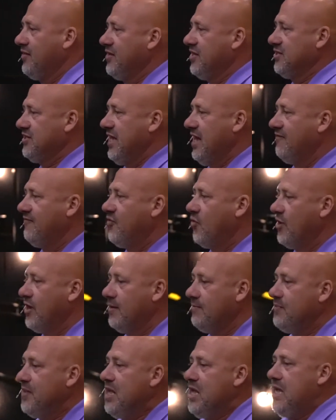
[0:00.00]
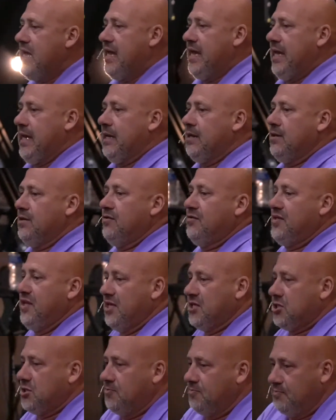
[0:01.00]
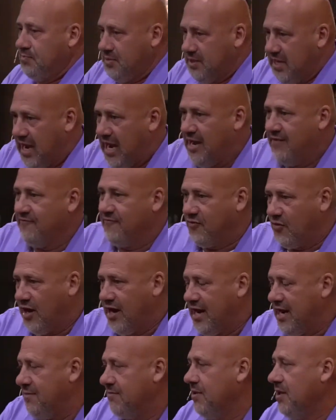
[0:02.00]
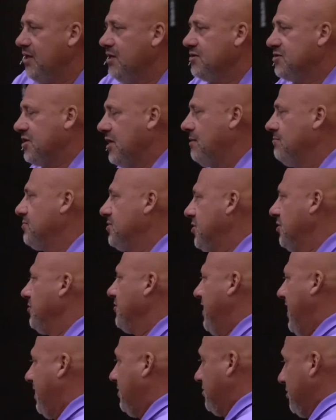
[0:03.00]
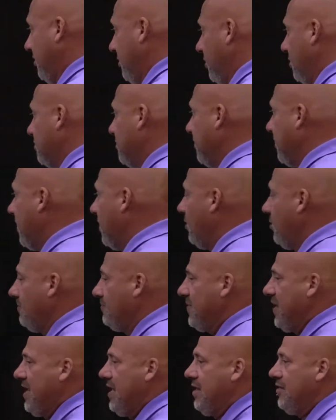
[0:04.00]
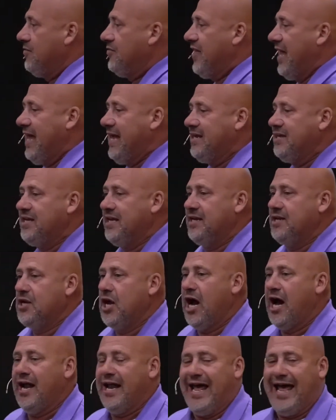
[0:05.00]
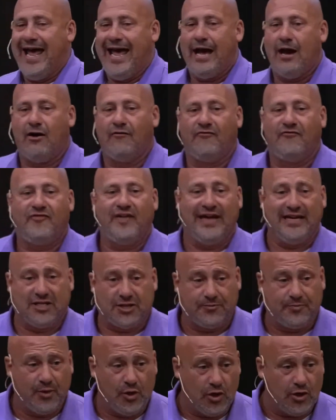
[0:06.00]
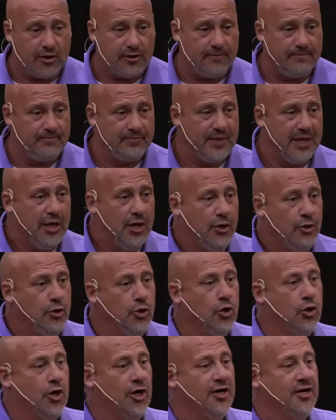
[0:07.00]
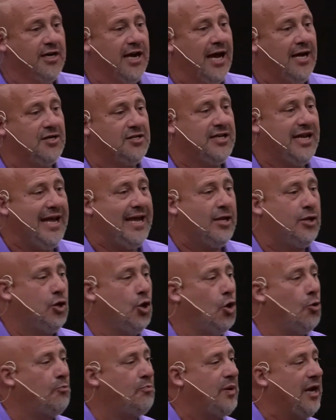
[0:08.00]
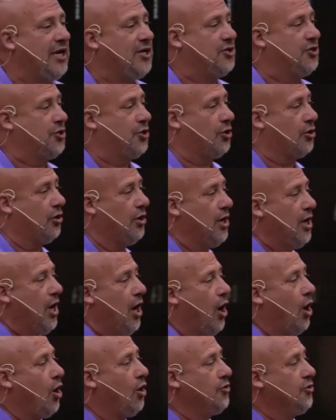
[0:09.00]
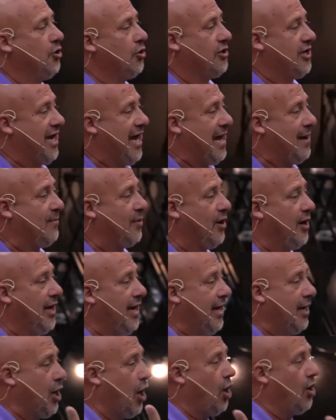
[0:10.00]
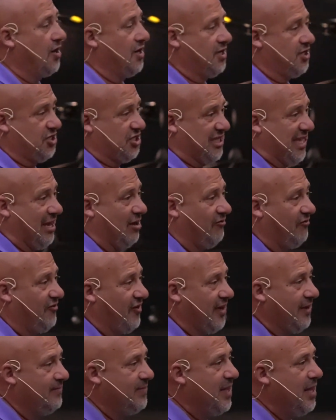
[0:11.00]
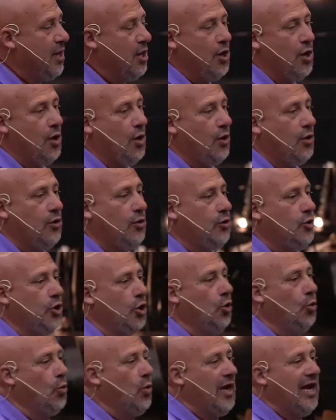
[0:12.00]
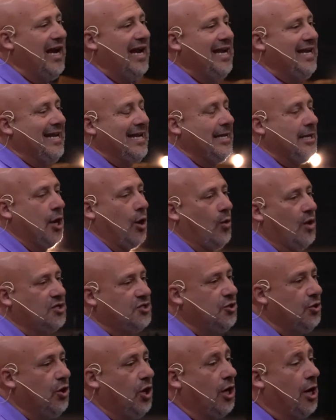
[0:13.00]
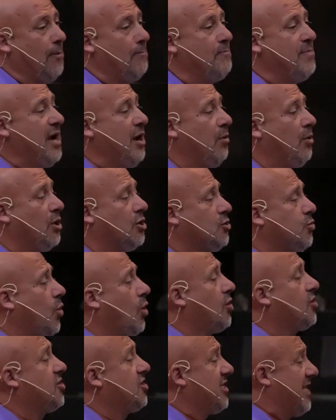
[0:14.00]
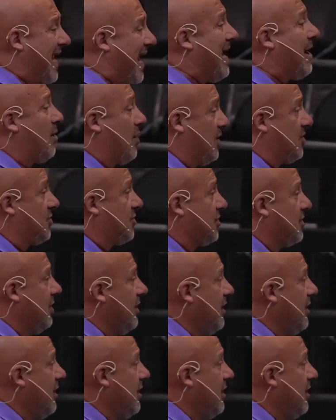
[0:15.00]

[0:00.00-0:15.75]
this down for you. In this time frame, some 2,000 years ago, they did not have Facebook. You could not take your picture on your camera and call it a selfie. You really didn't know what you looked like. Mirrors were scarce.